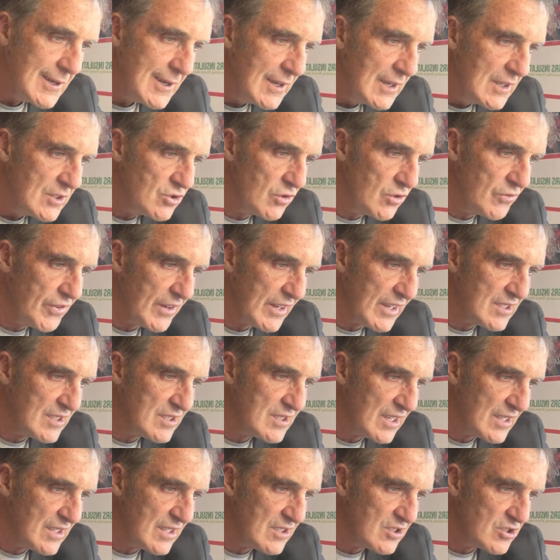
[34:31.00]
So Vicky
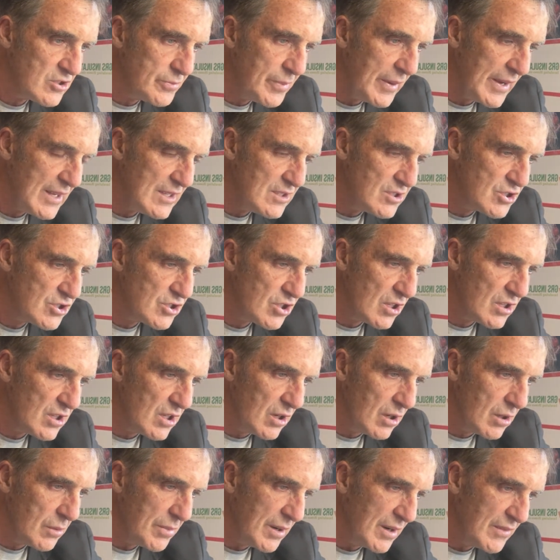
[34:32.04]
sitting in Spain, sun
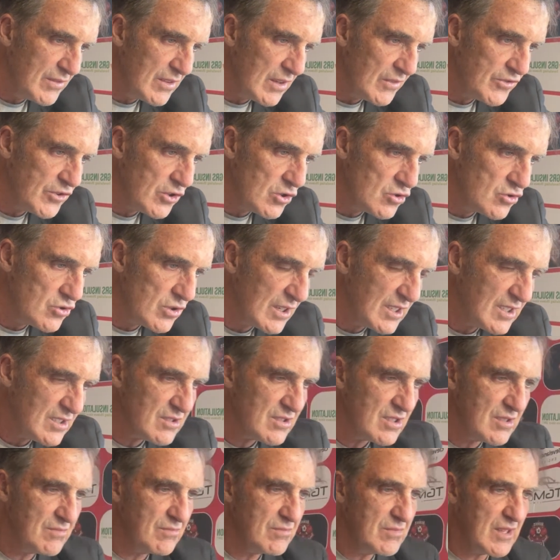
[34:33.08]
up, having a few drinks
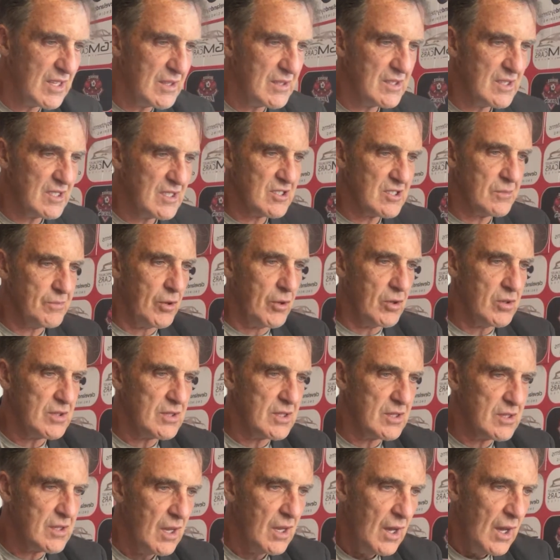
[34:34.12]
and
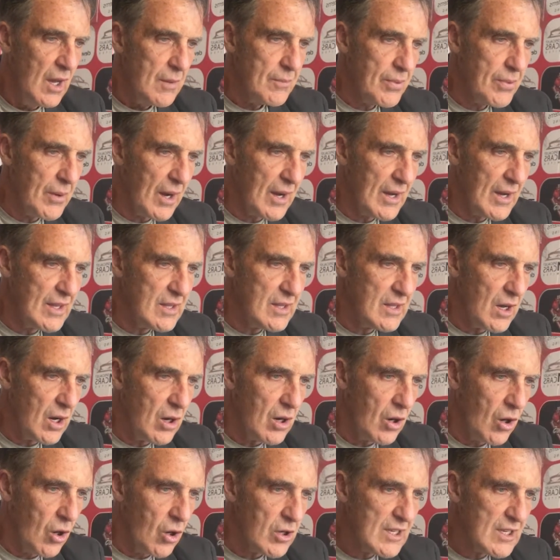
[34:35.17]
disappointed. Brian
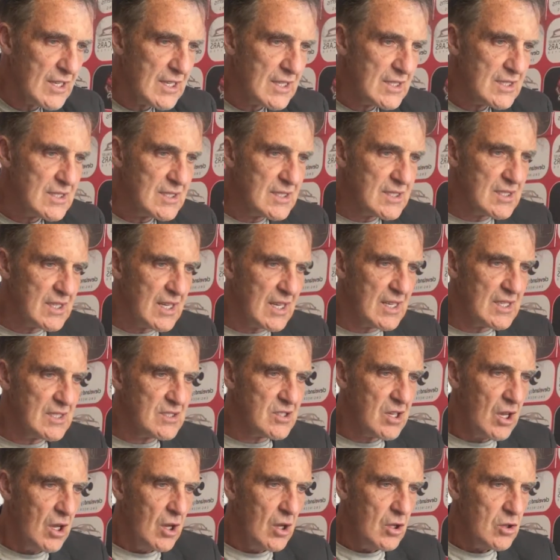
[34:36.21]
Horrigan
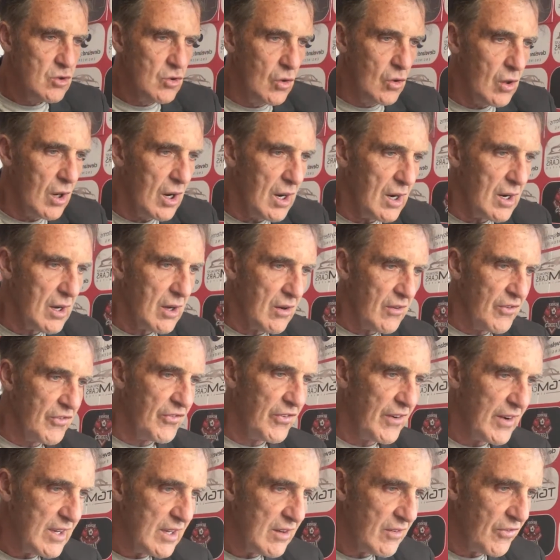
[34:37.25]
says, no heart or
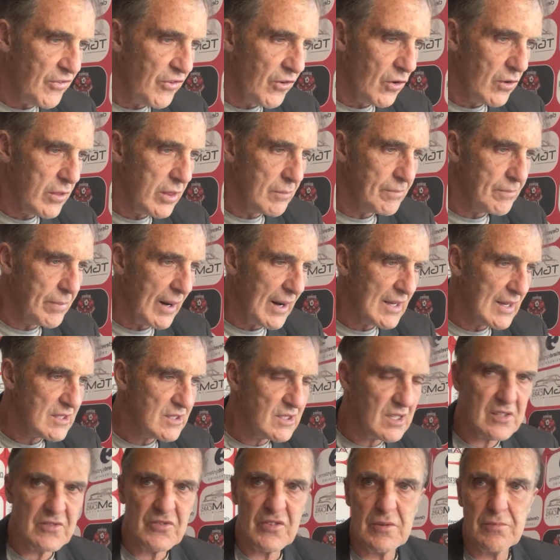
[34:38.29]
fight for the badge.
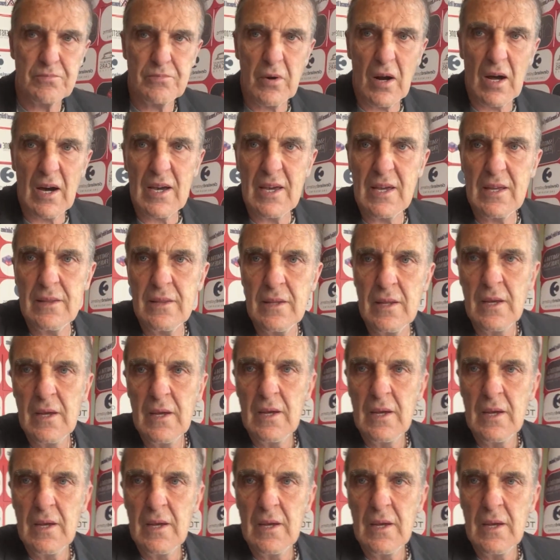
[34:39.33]
That's with Brian.